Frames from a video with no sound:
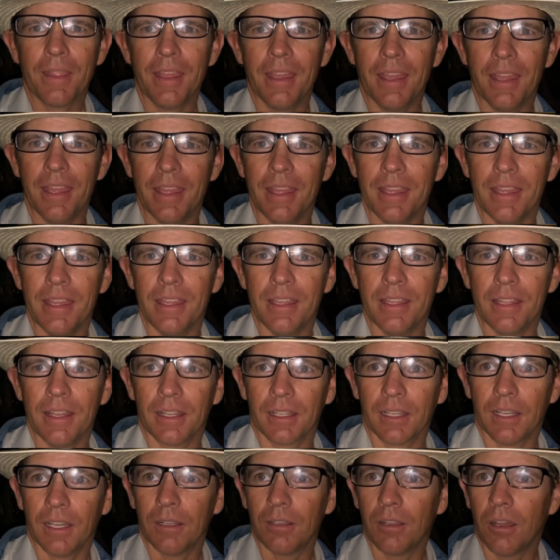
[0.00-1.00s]
And I
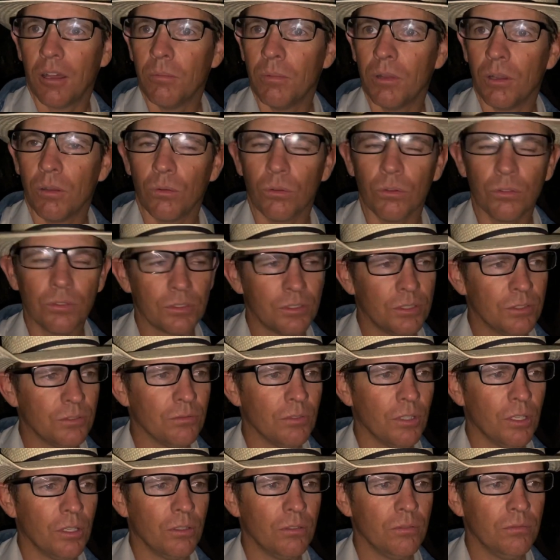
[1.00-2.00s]
got all my horses
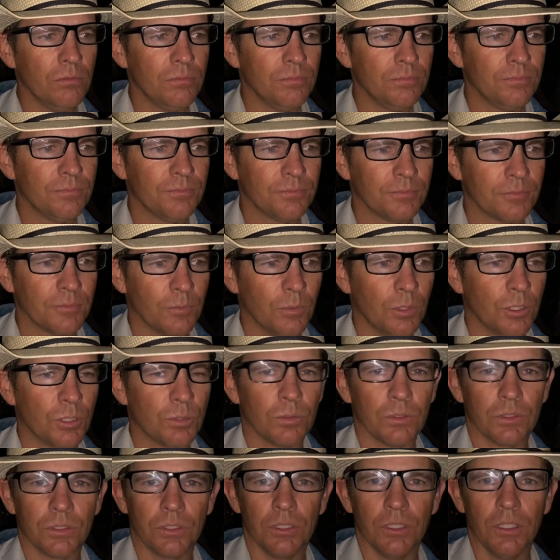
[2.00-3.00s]
rode, which
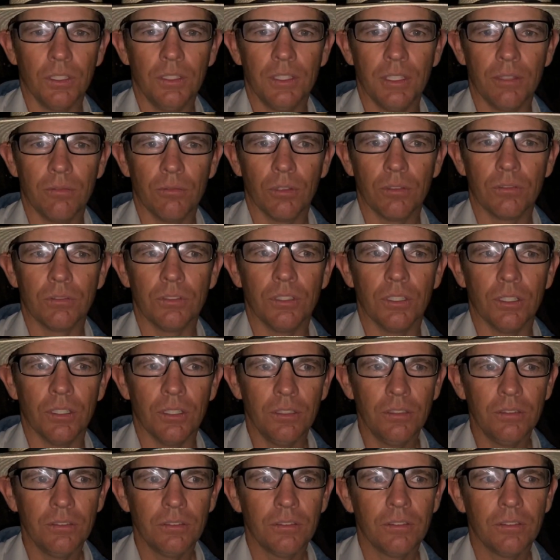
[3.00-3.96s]
was good. They rode good.